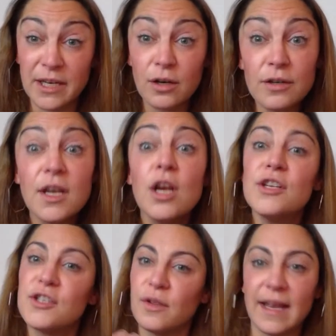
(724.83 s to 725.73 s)
peers
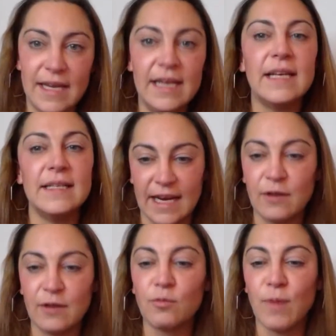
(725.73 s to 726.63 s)
so that he can stay
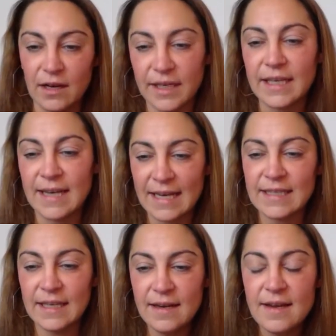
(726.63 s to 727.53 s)
regularly
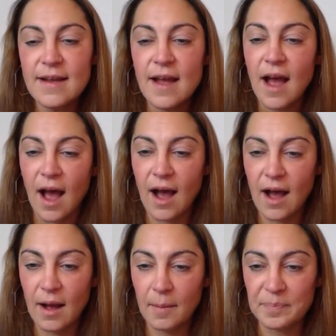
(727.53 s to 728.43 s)
connected.
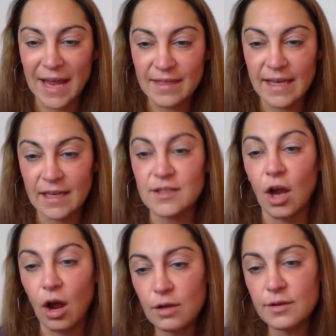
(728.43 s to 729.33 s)
I think it's
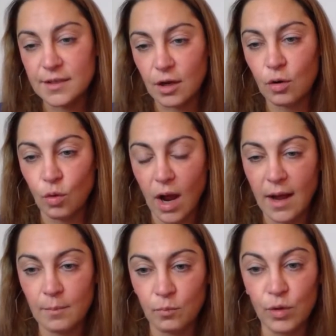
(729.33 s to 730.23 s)

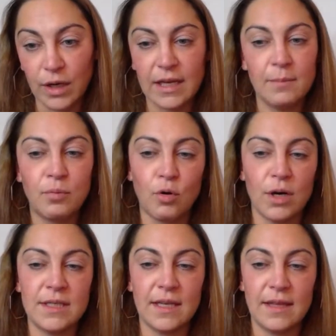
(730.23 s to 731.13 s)
also really
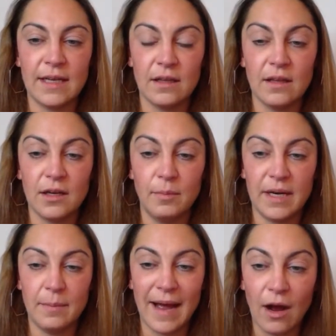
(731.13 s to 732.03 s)
important to think a little bit
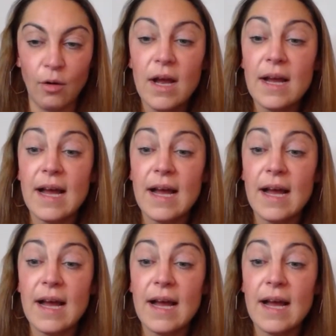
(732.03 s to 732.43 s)
about